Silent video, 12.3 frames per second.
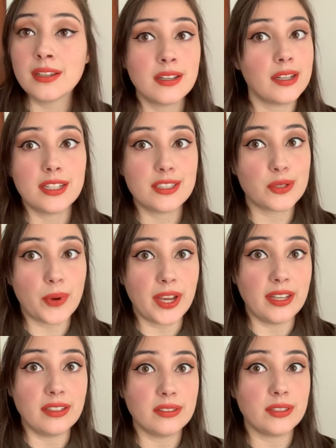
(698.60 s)
It's
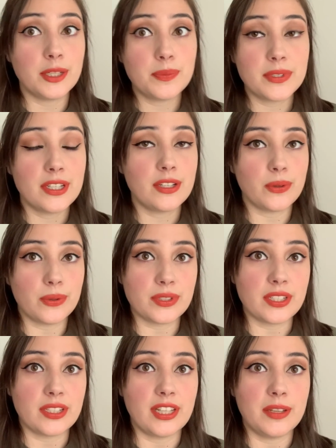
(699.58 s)
great. Ipsy and
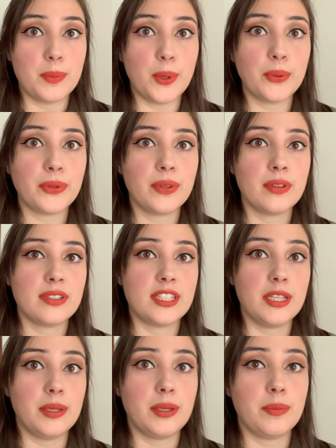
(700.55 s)
Ulta, they both
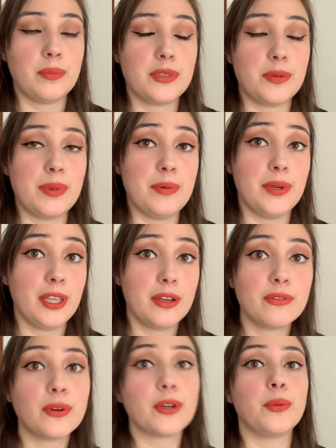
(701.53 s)
seem to be really
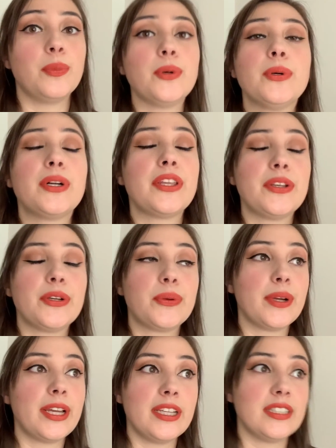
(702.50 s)
affordable, and they're
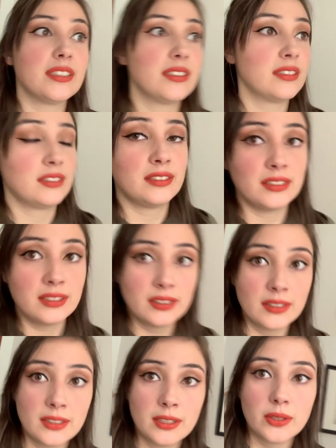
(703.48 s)
great
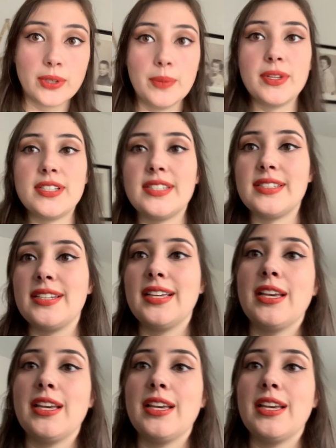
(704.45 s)
places to get